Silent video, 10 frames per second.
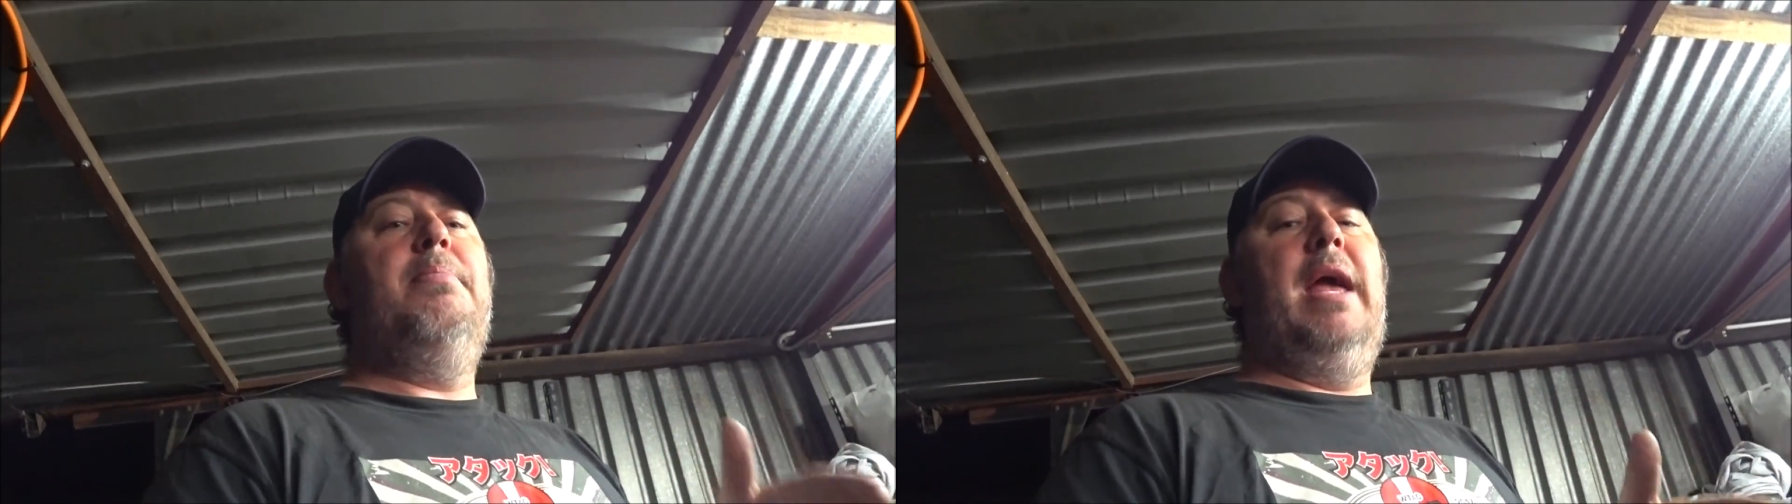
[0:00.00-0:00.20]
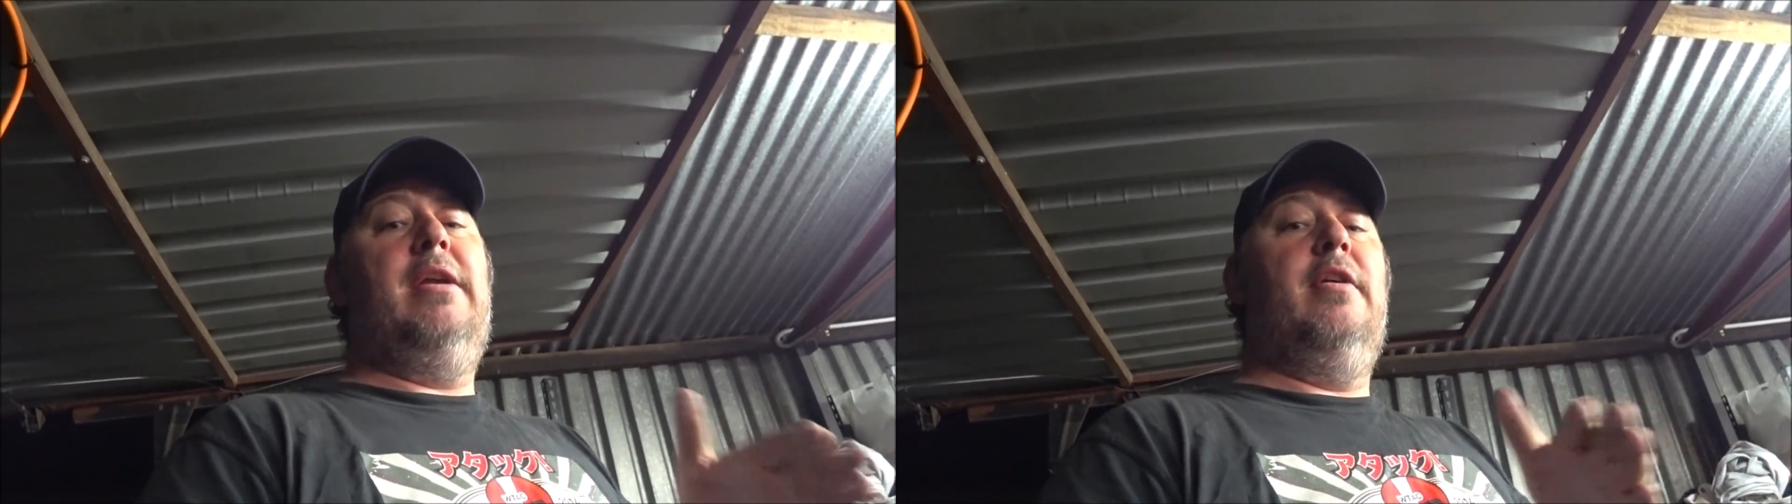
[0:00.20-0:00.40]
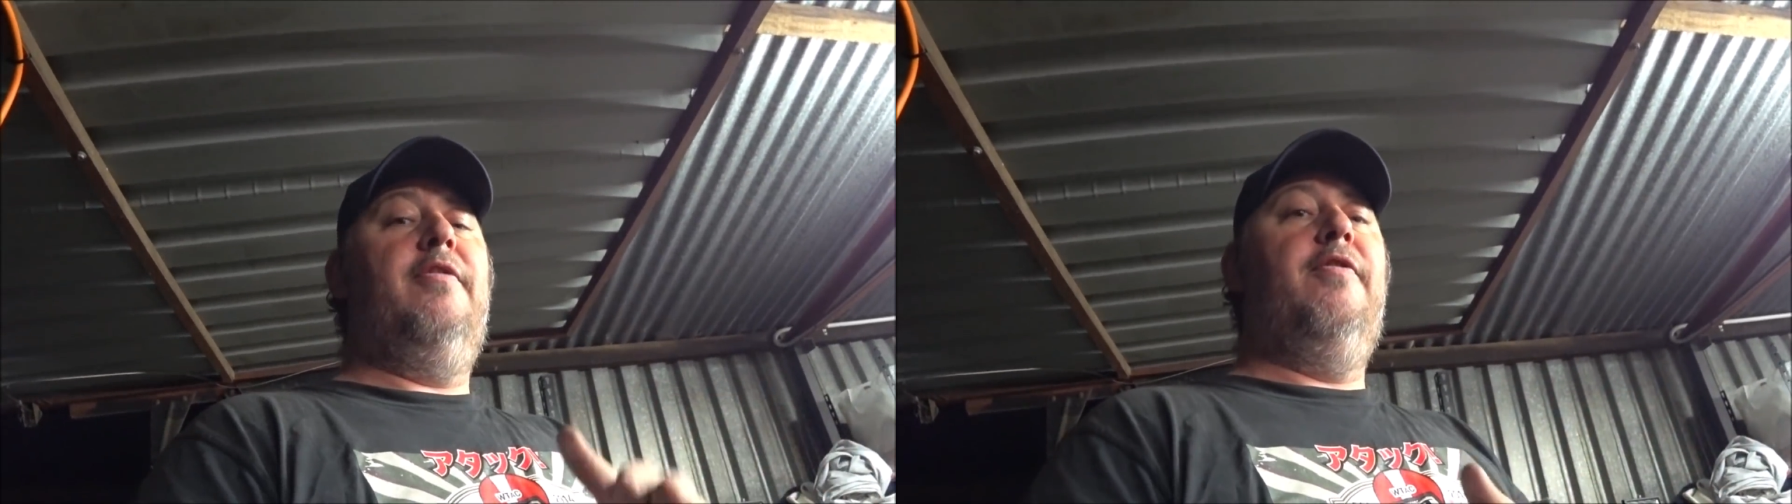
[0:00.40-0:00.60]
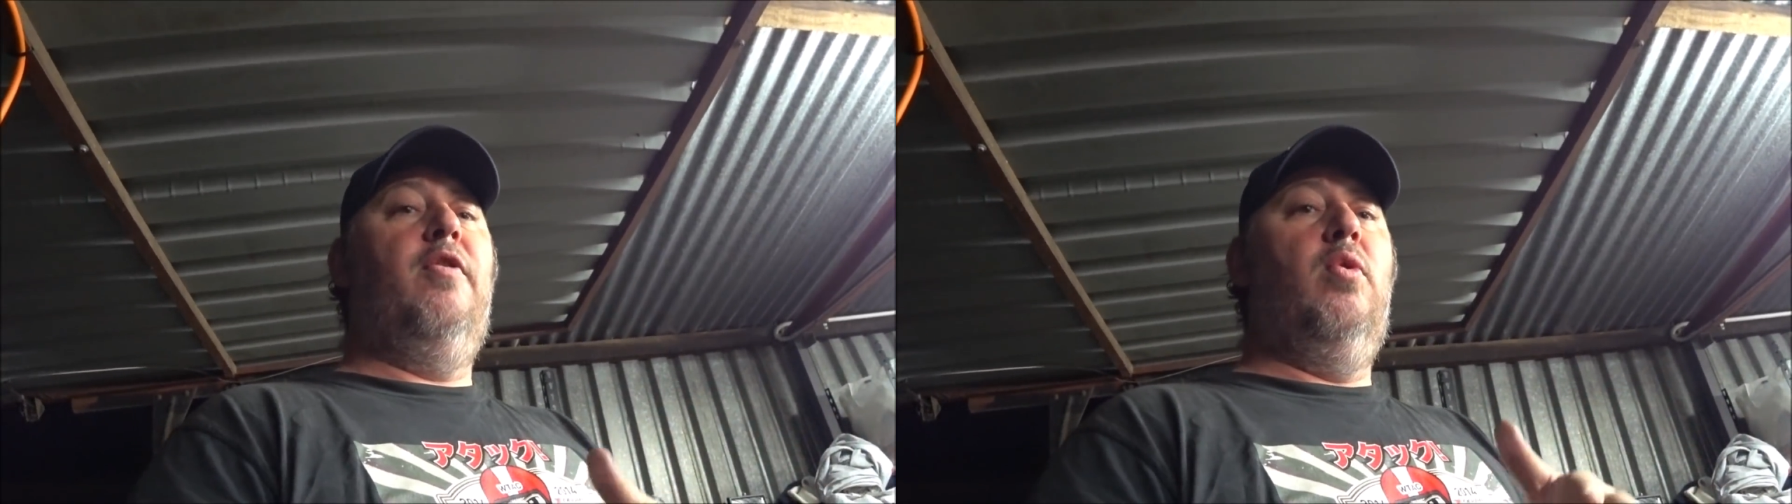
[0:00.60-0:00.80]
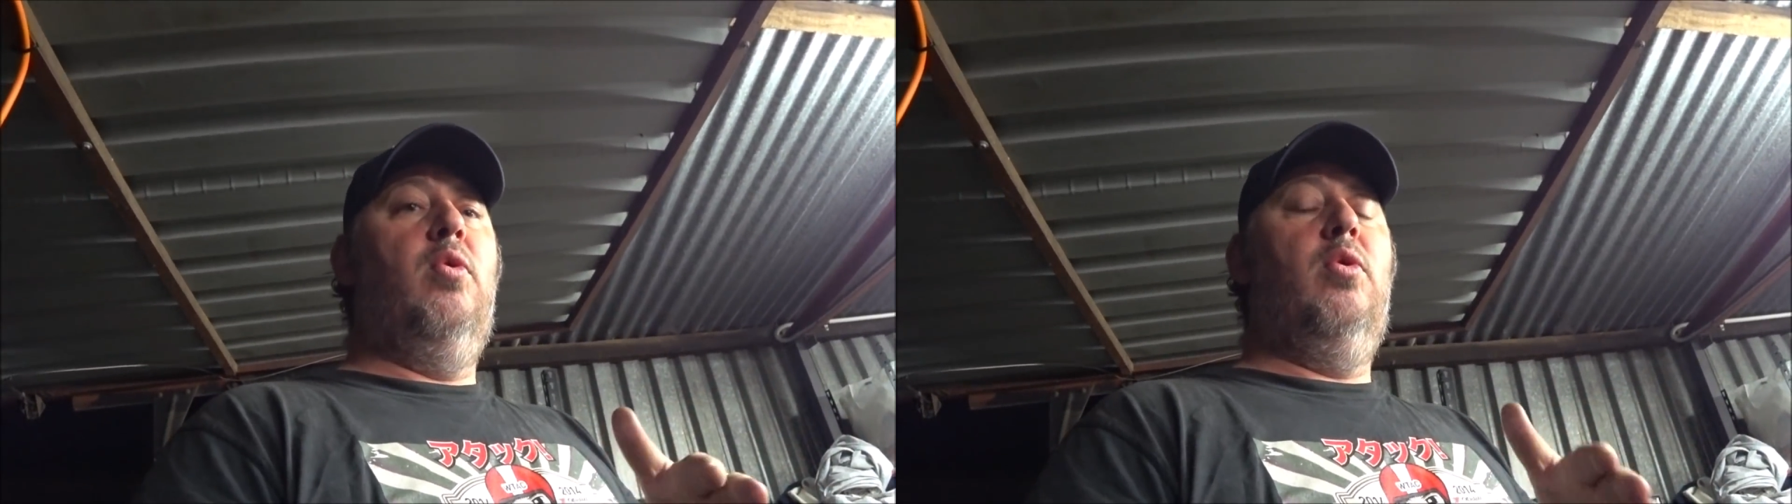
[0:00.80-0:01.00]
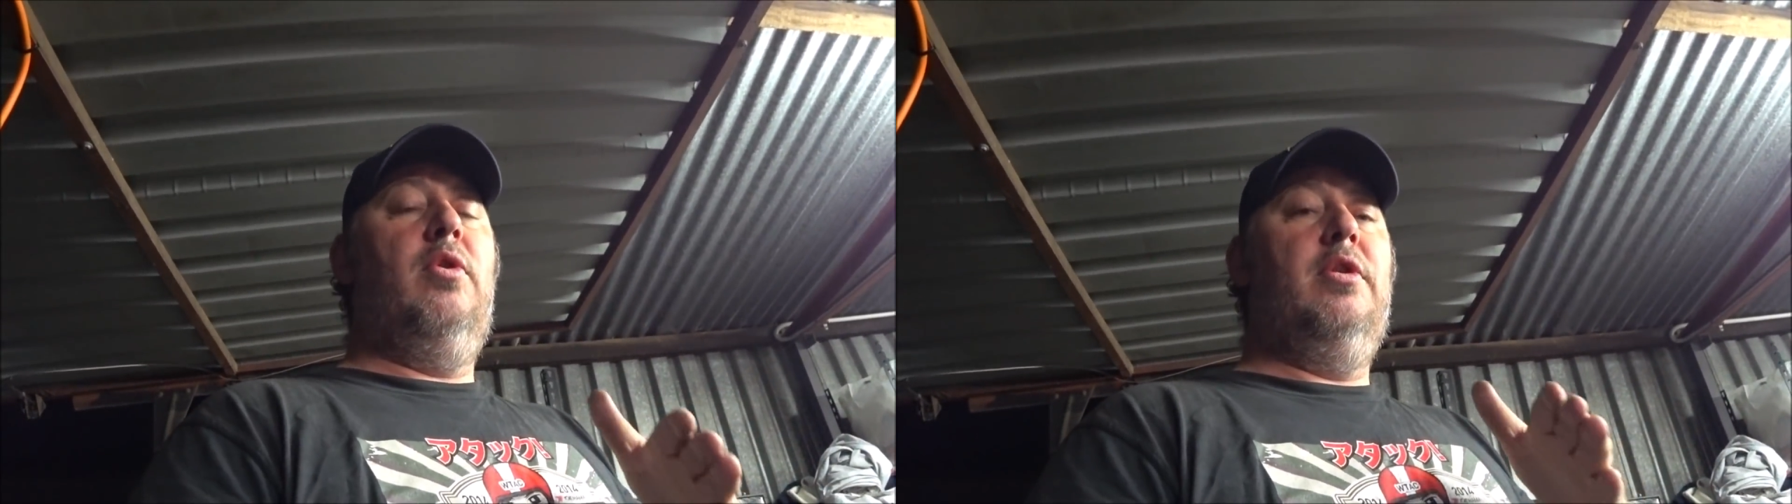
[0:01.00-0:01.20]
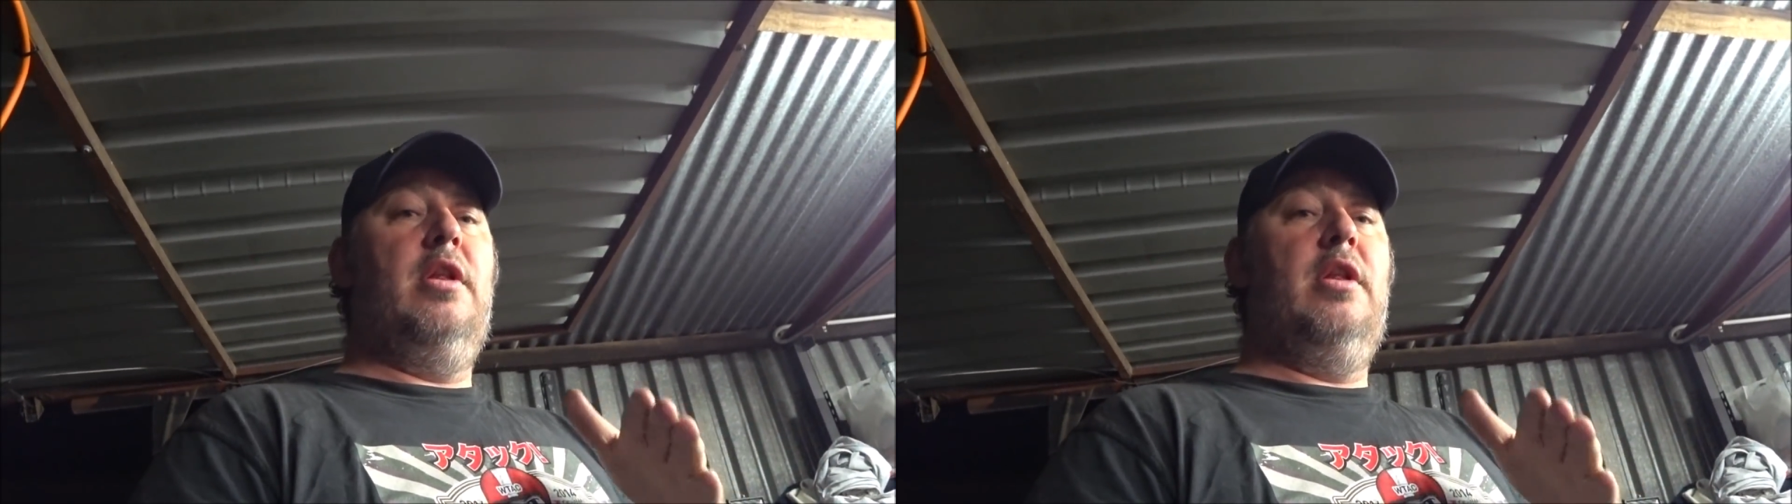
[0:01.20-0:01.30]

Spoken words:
better for